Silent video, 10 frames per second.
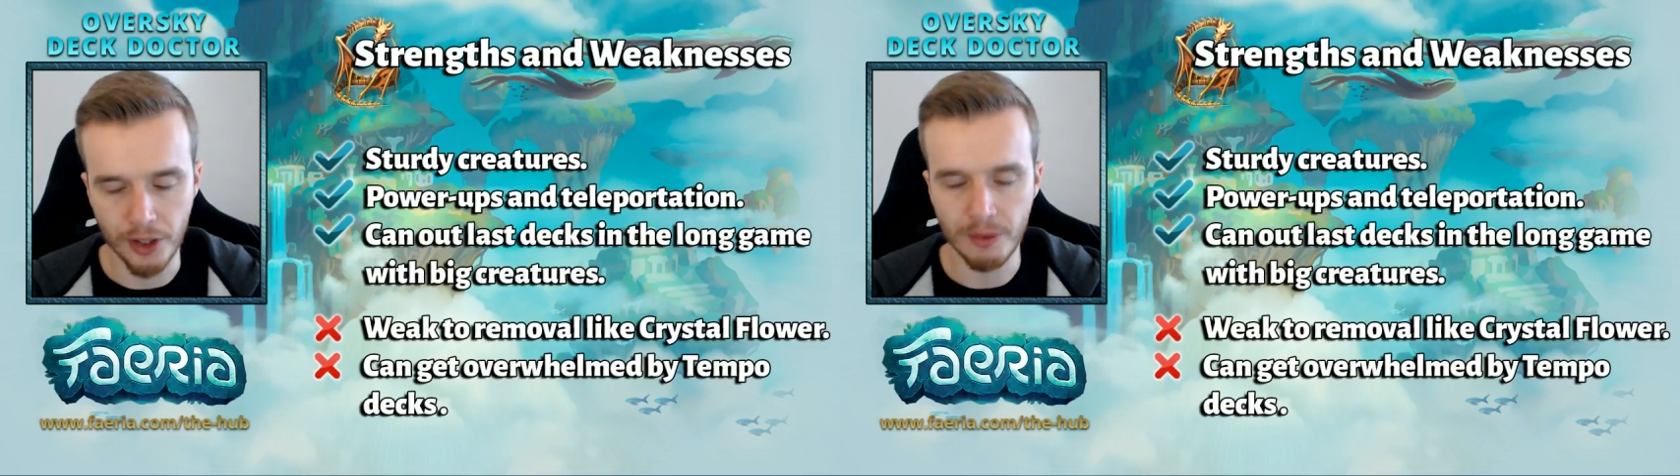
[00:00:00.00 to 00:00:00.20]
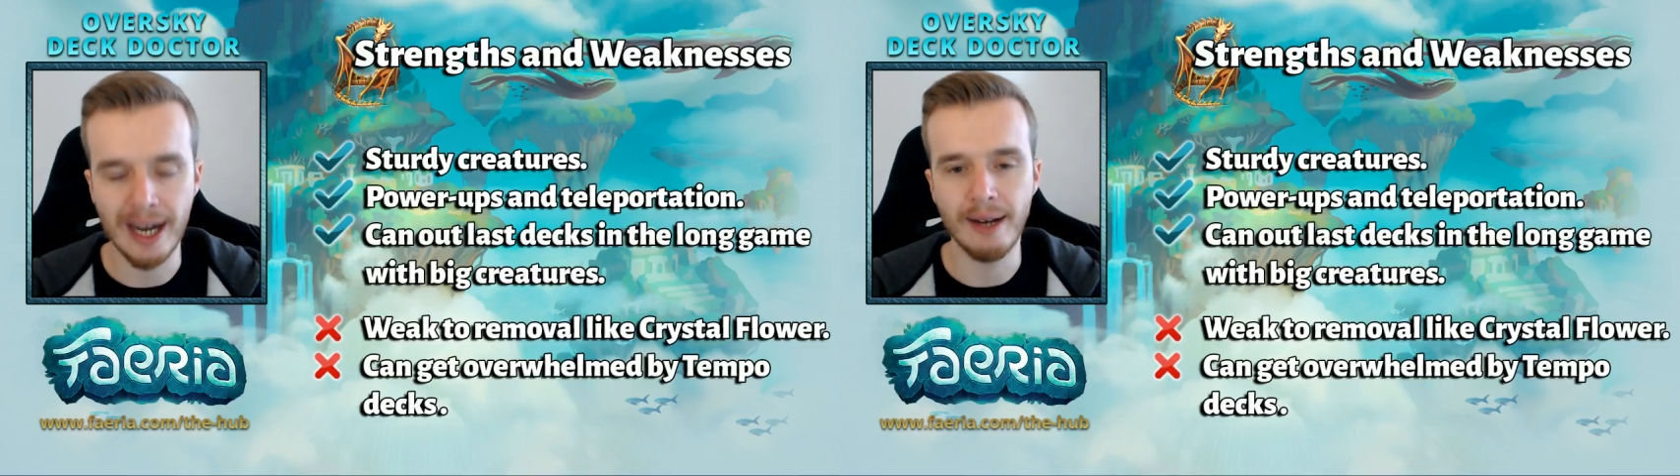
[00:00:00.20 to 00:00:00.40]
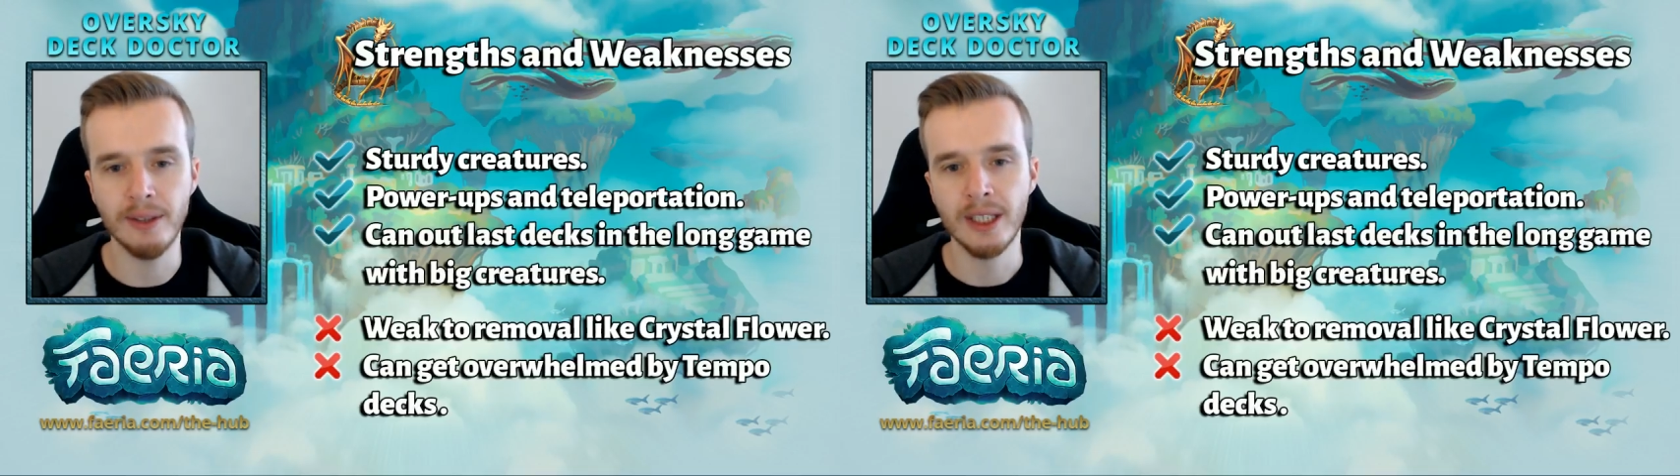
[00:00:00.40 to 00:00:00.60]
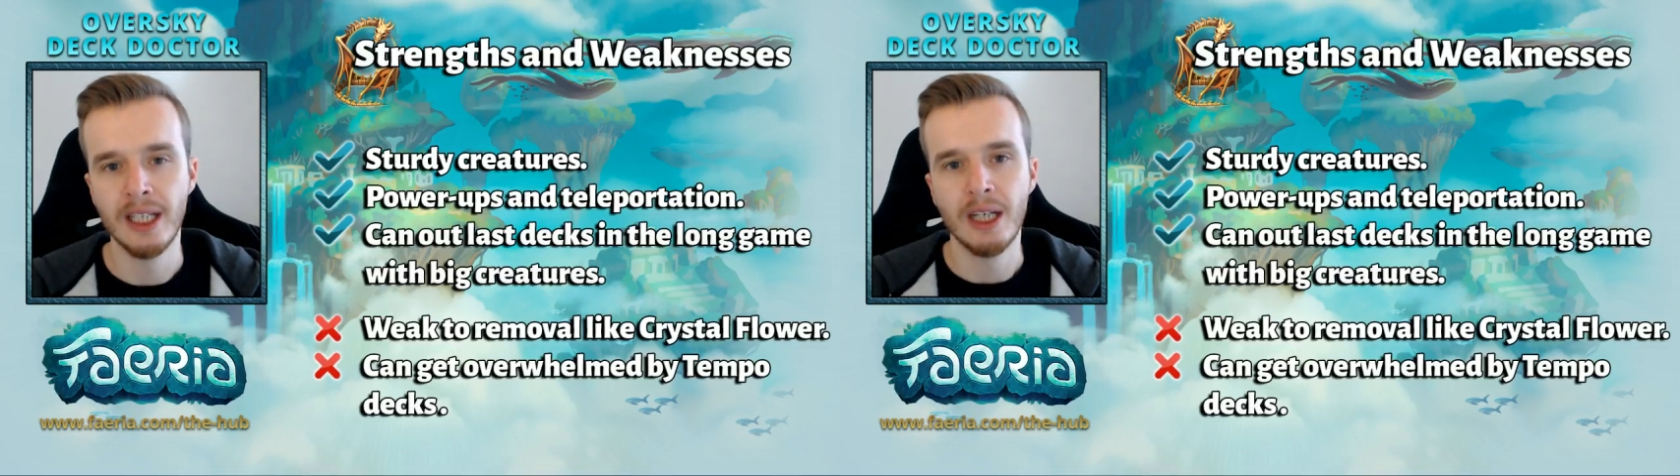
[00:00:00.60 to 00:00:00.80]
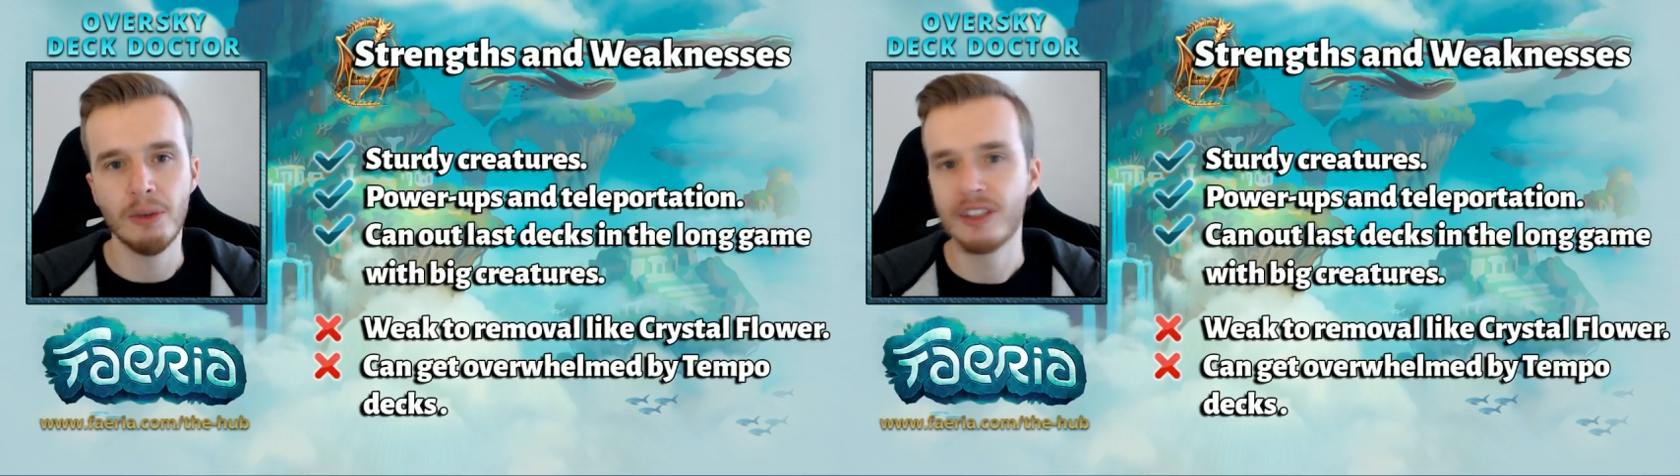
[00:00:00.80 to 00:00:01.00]
around.
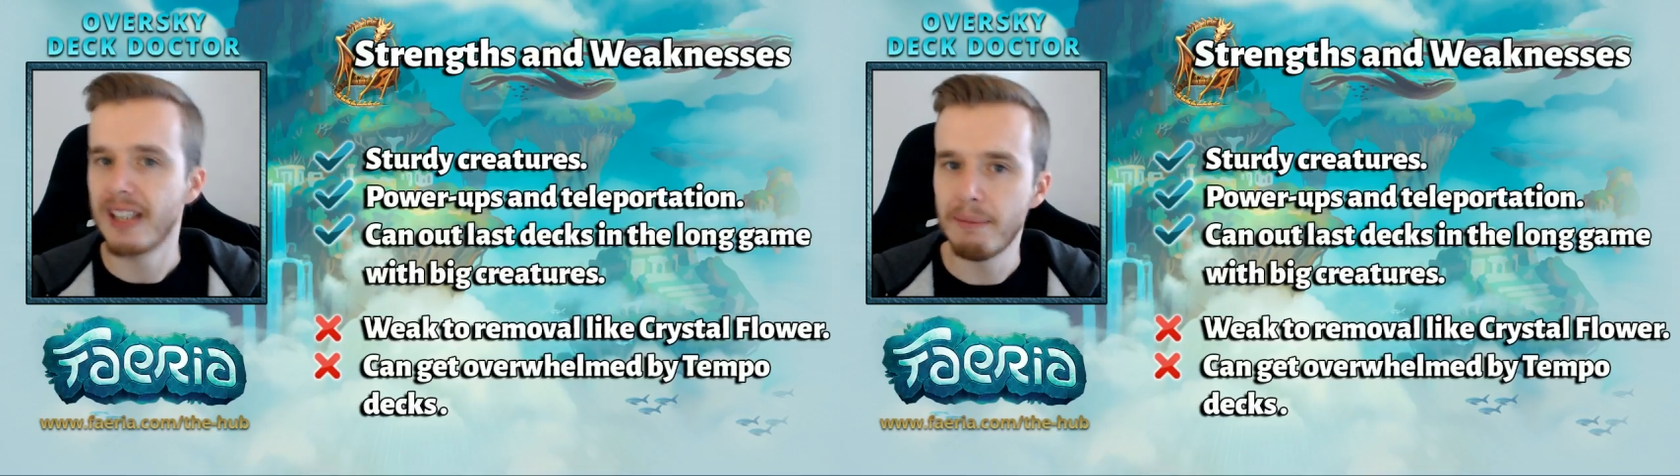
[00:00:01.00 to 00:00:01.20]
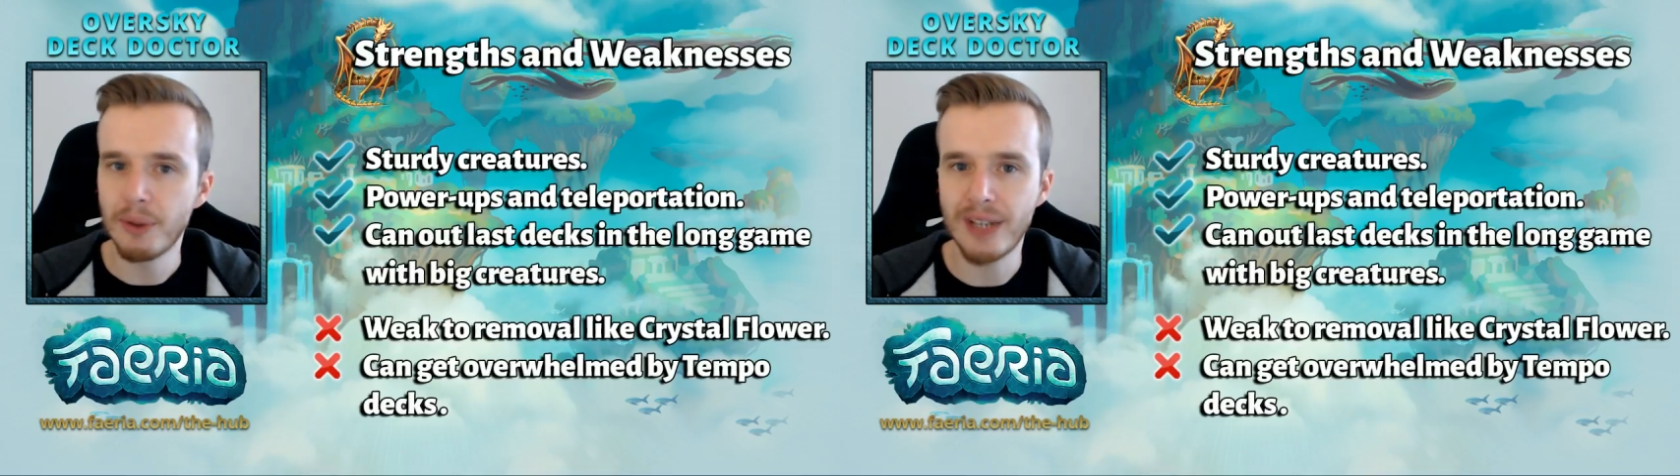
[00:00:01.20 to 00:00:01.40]
Whereas tempo